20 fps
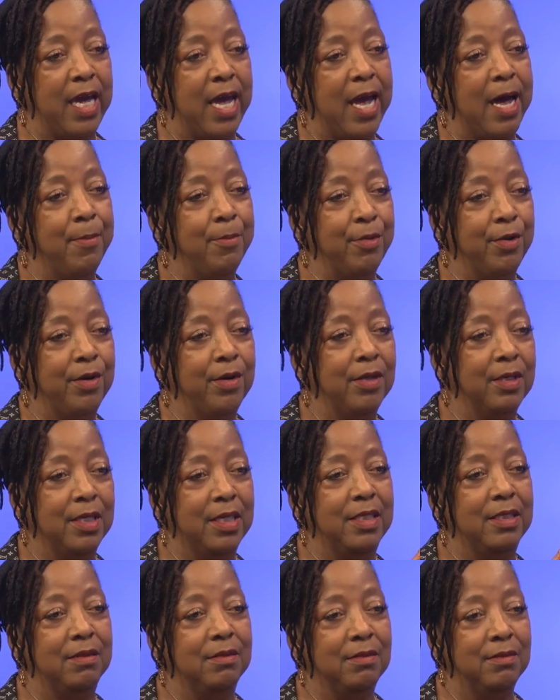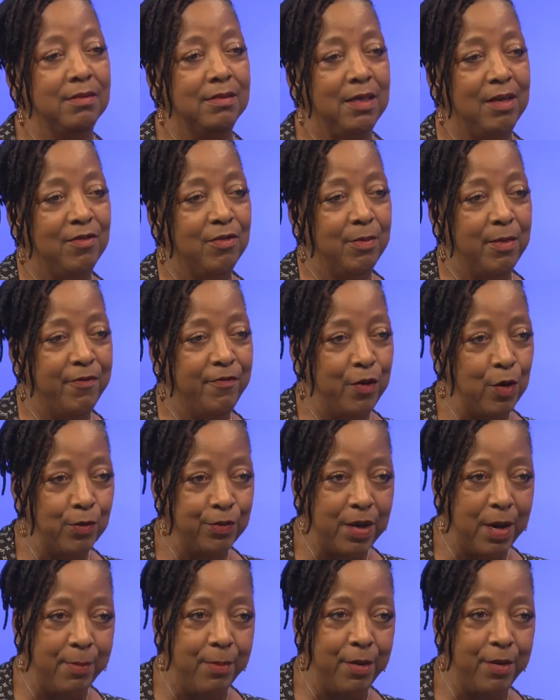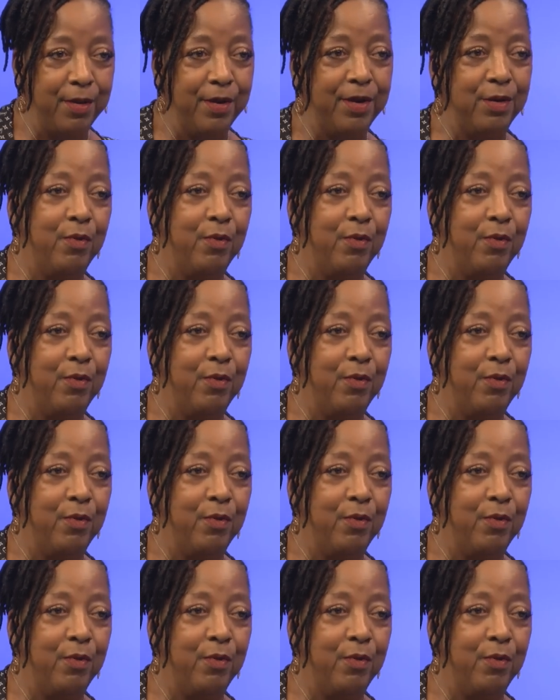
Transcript: camera and you phone number,